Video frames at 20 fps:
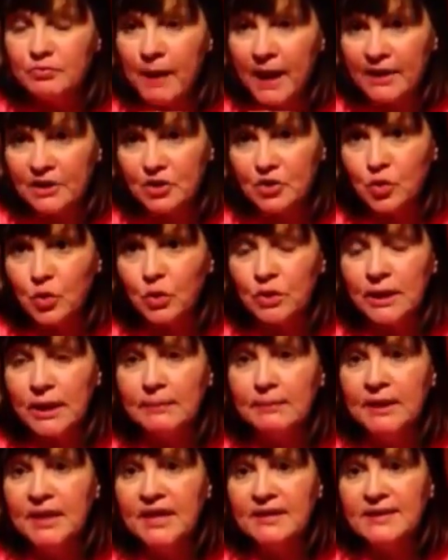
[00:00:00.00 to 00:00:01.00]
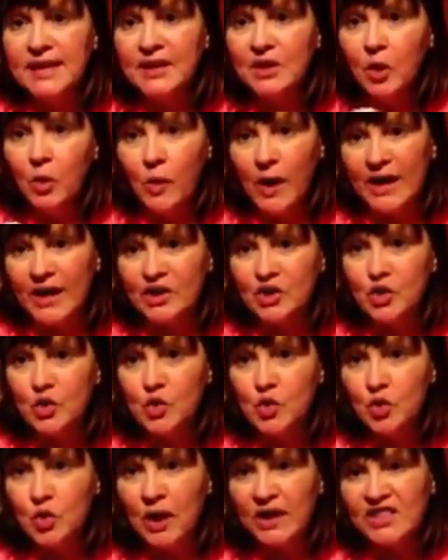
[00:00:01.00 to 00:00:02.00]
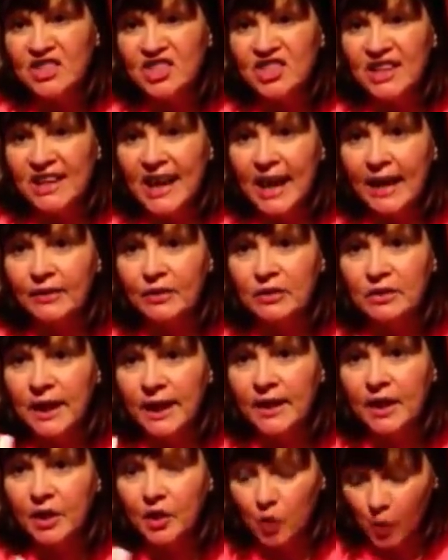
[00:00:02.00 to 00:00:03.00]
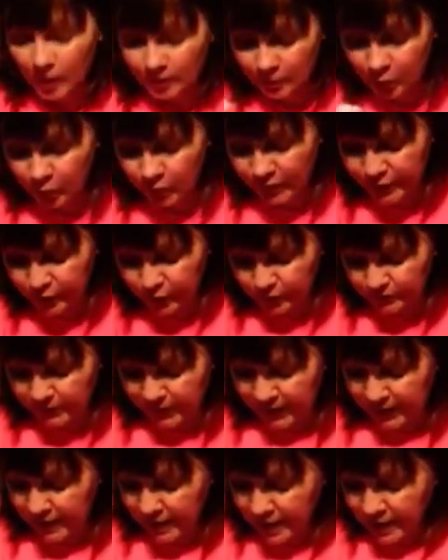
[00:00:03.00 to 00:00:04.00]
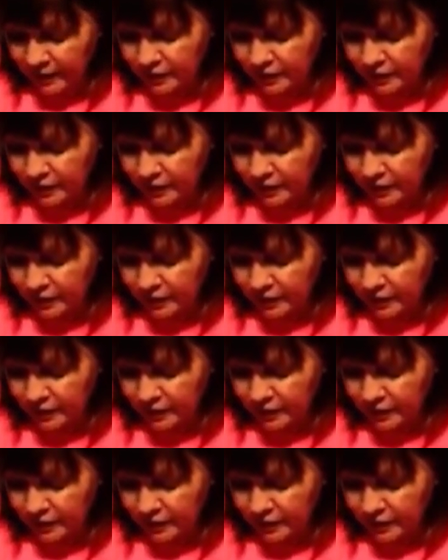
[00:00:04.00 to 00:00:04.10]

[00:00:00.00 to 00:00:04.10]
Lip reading: mesh tooling, because I don't want it too crunched together like a normal wreath would be.